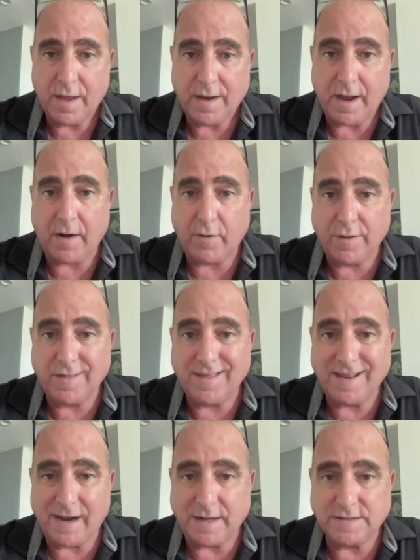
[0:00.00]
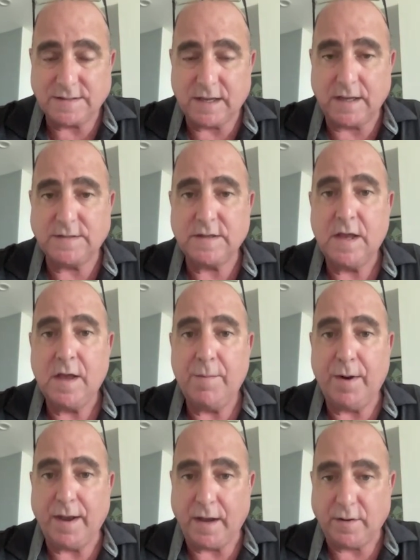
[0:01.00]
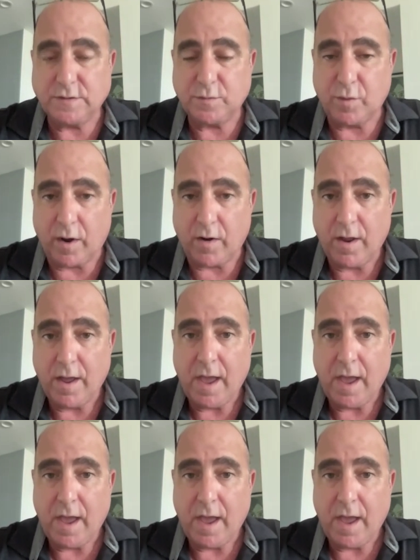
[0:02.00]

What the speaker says: not only in the United States, but elsewhere.